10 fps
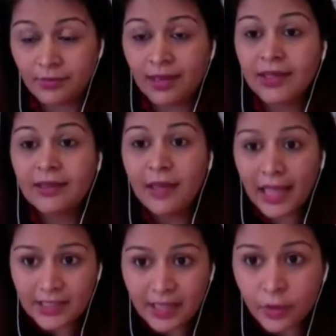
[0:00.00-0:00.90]
and then the
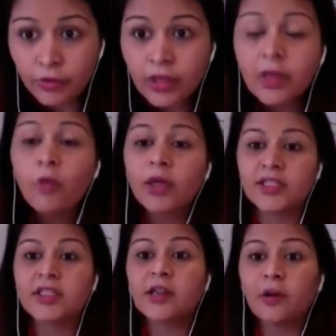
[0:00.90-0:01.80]
last thing you really want as
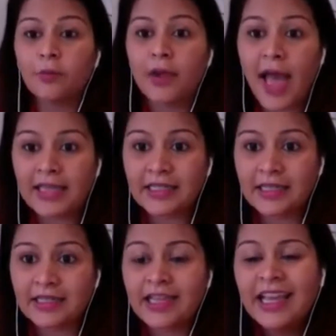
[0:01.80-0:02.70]
a startup
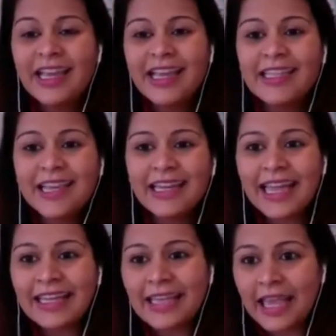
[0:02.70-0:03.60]
practice is that
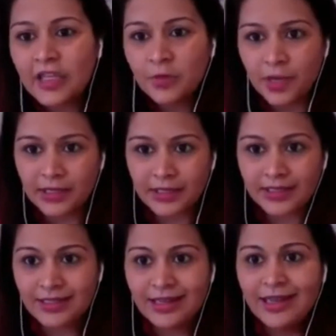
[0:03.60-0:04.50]
engagement
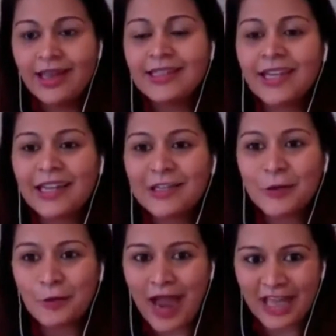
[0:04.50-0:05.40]
is that
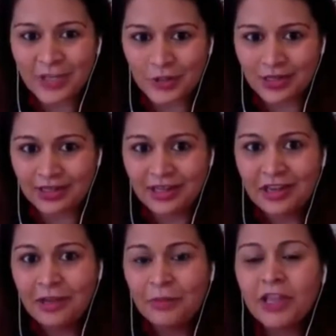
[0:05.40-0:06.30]
interaction
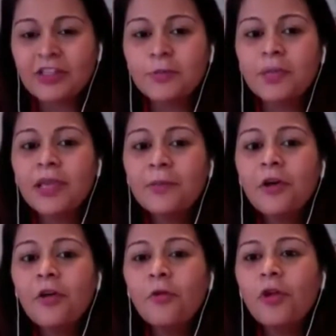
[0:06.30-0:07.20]
because
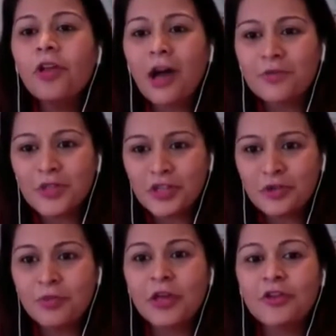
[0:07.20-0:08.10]
people will come to you
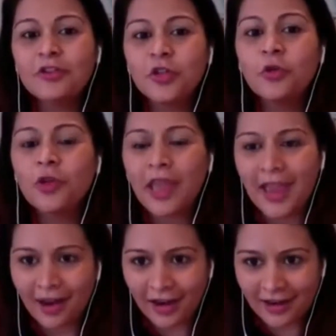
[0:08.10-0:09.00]
because you
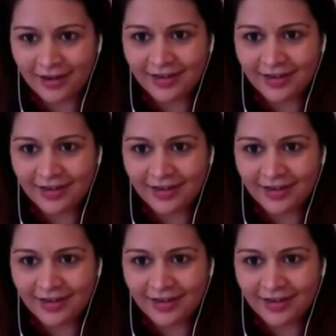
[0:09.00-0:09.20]
care